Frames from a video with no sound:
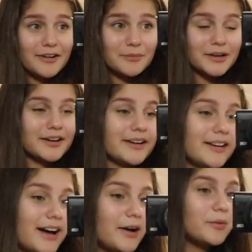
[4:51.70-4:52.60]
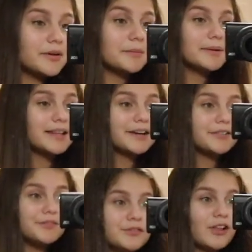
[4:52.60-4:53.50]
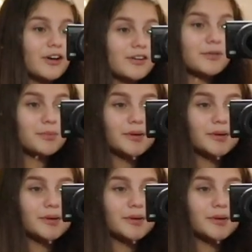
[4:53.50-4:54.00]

Oh my god, I want to be like a vlogger